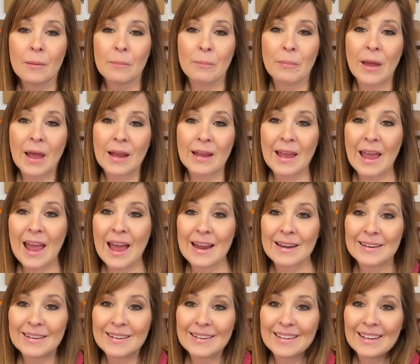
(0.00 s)
back at
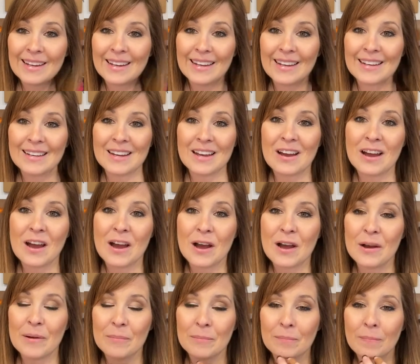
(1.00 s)
it again.
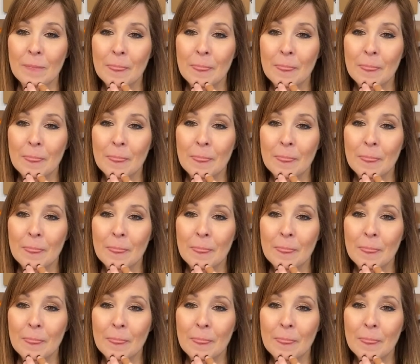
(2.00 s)
Um,